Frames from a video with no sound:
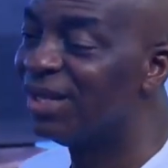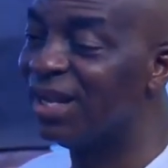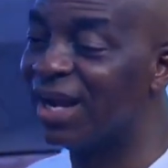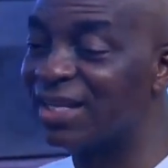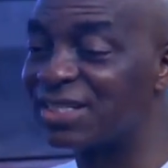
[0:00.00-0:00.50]

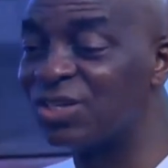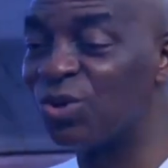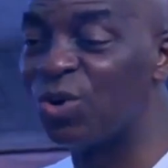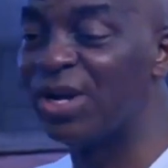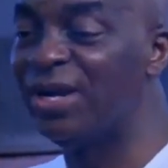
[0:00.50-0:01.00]
There is
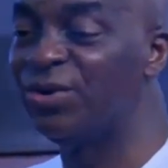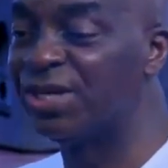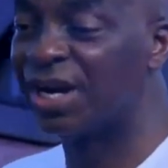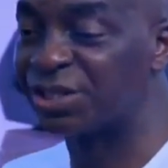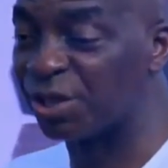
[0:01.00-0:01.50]
no
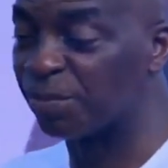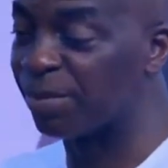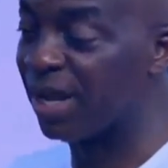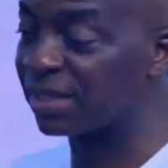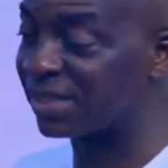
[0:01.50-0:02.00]
new generation
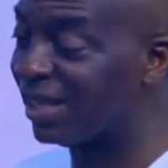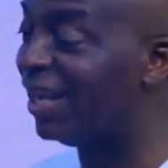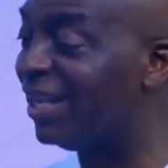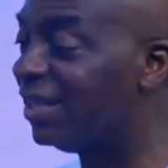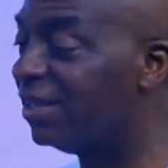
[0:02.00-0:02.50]
prayer
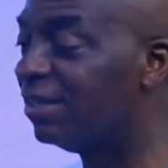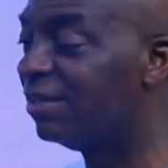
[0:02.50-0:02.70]
style.